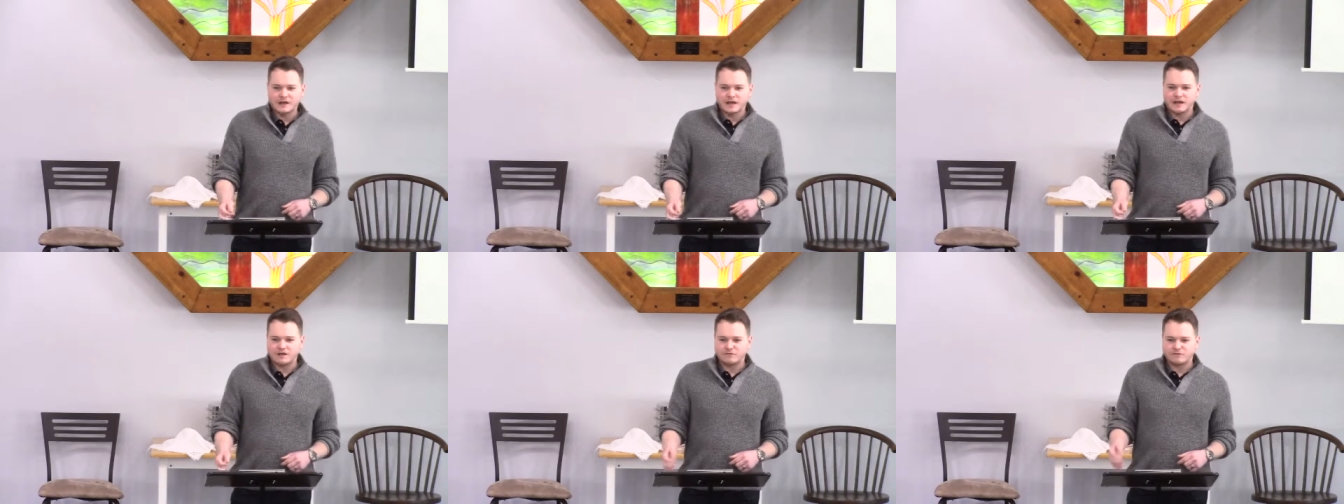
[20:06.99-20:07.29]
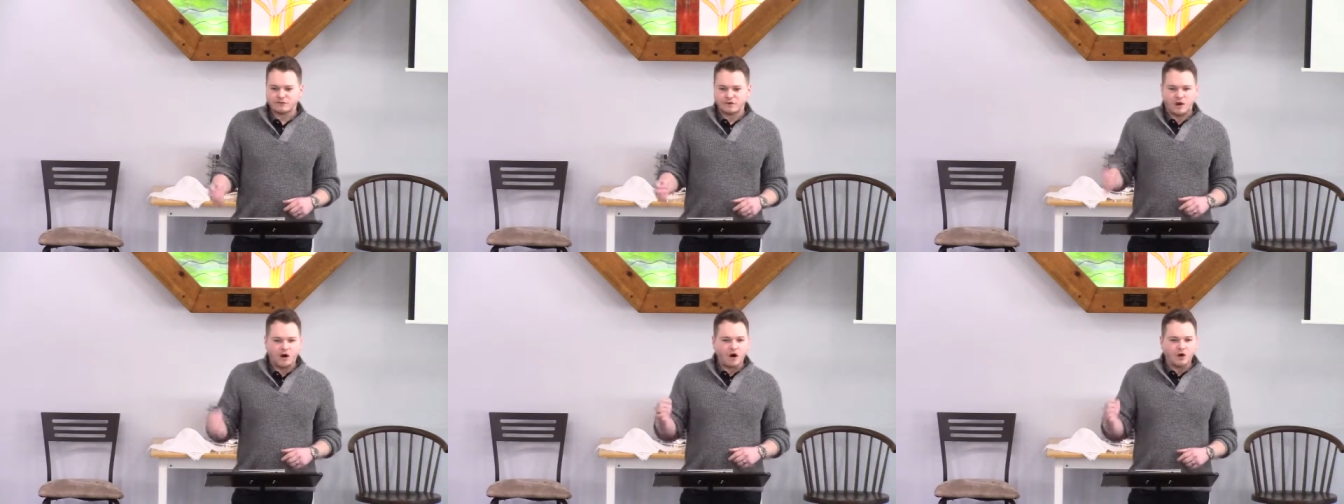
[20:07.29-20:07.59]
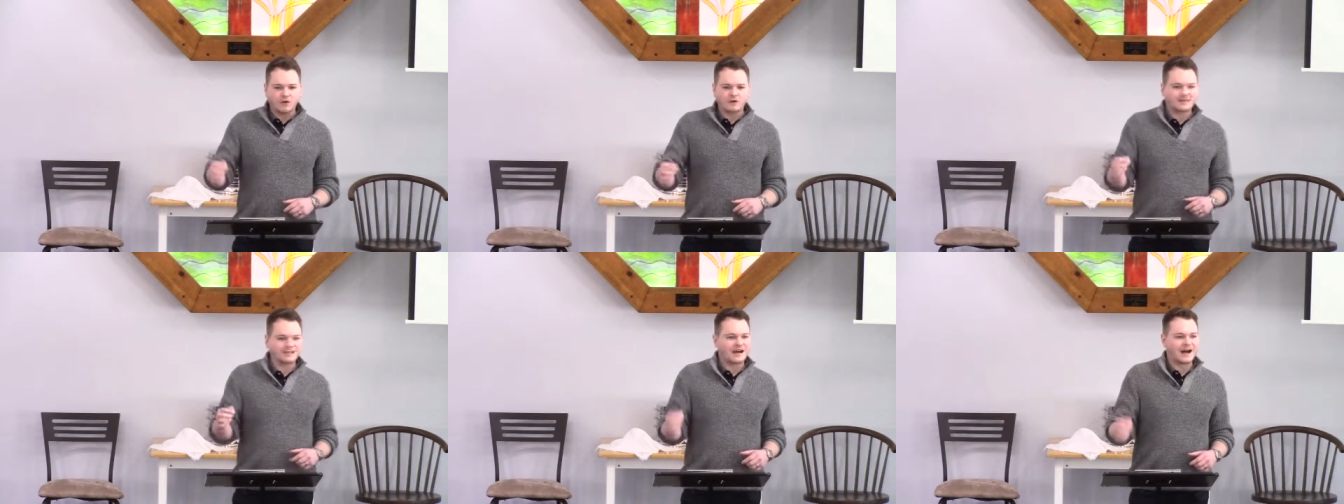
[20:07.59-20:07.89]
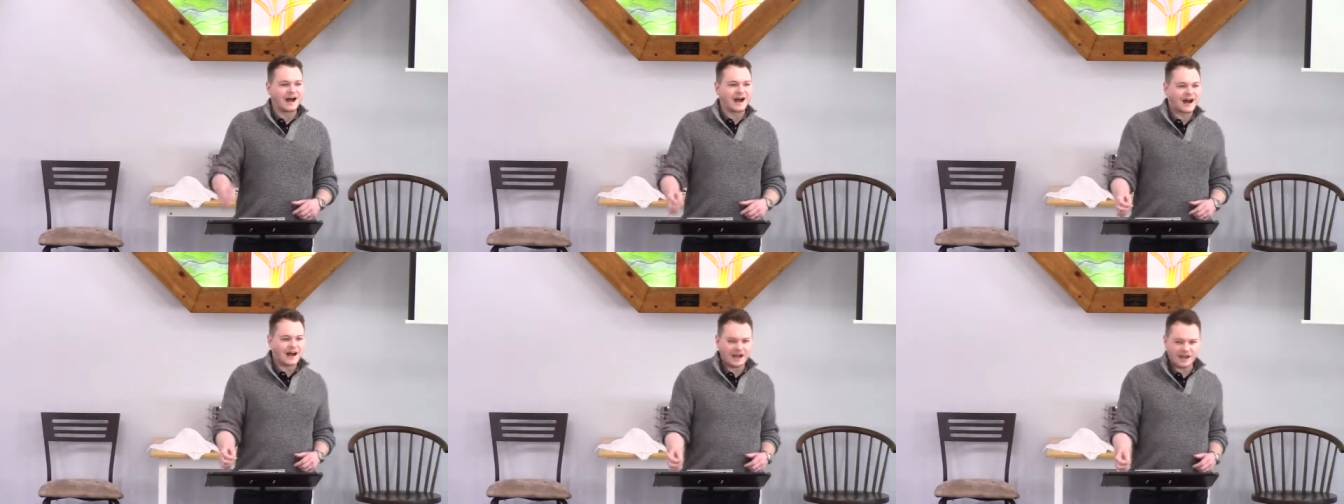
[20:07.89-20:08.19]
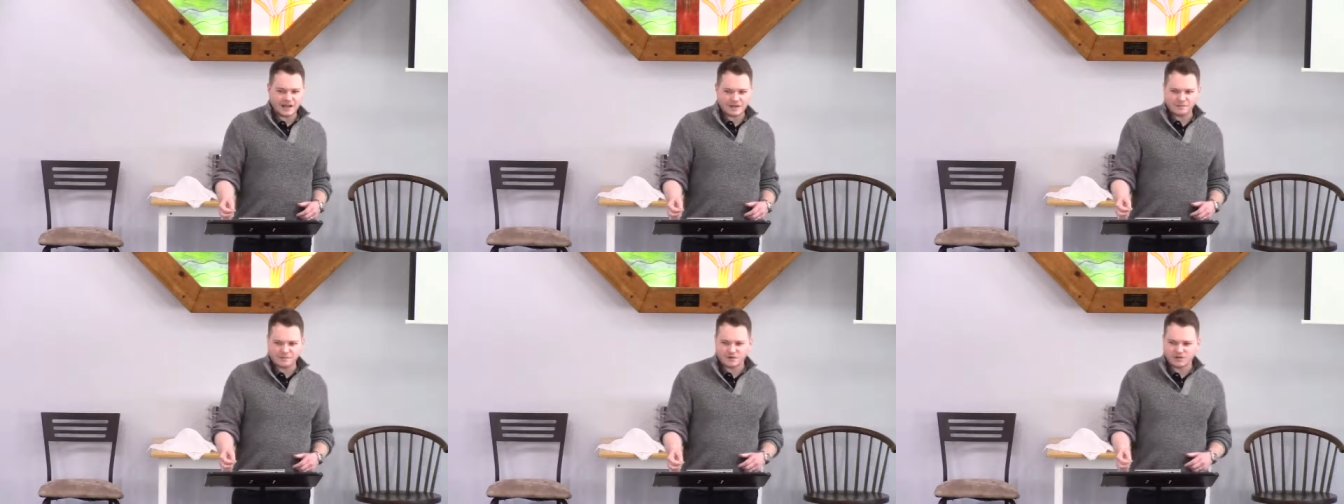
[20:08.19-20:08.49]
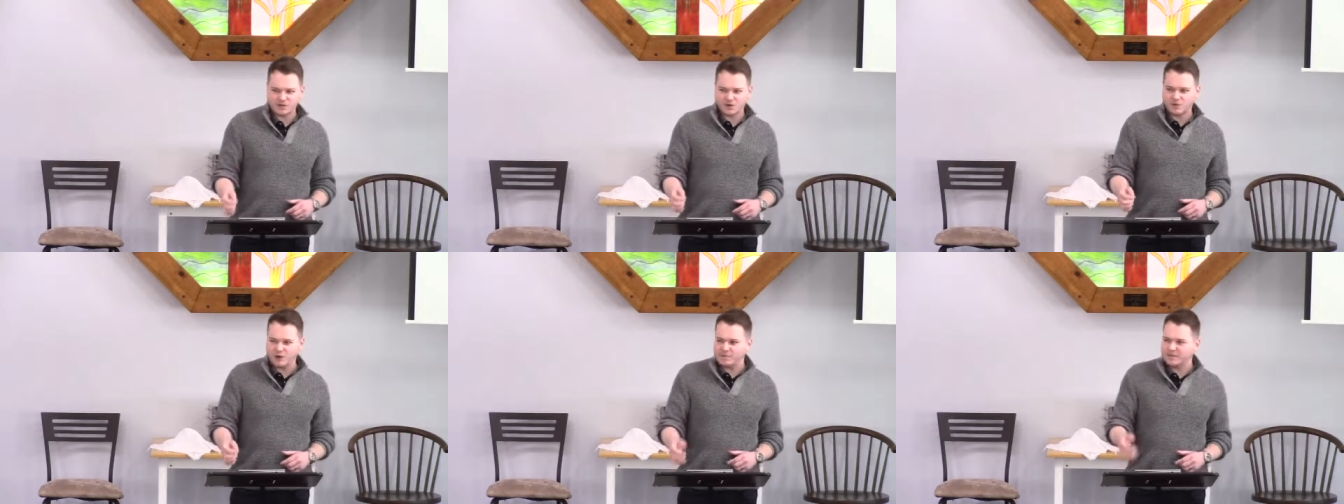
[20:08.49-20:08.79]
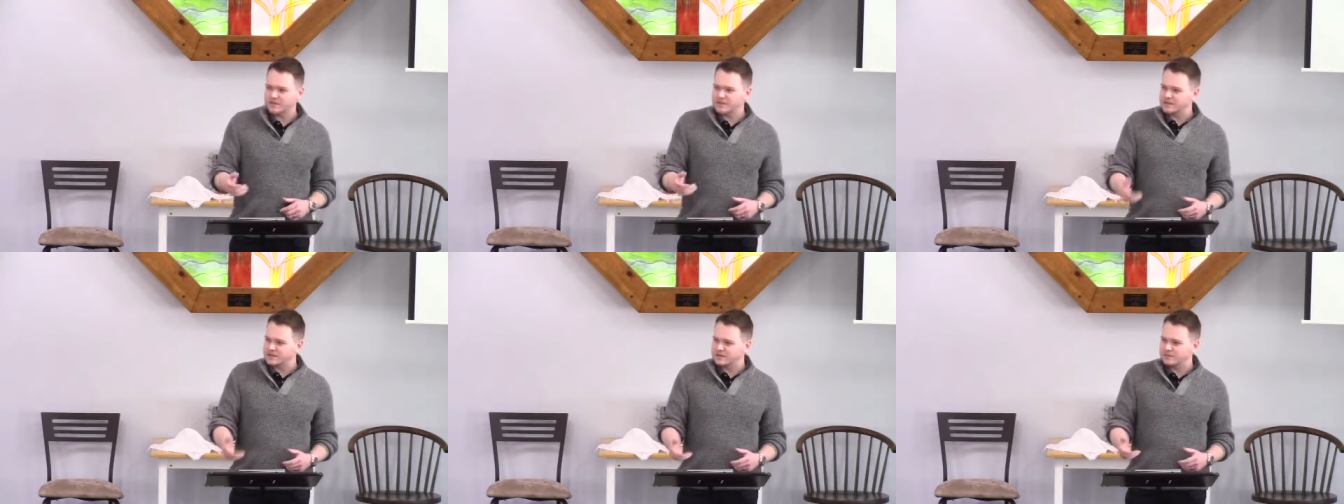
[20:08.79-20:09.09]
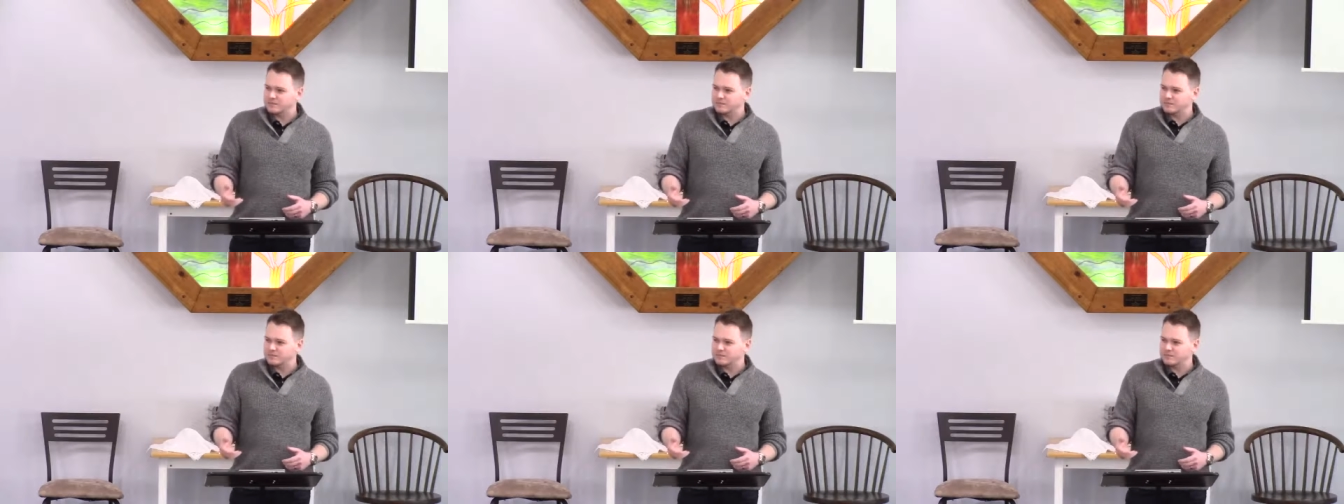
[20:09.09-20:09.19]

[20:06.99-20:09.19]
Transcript: and for all time show up in this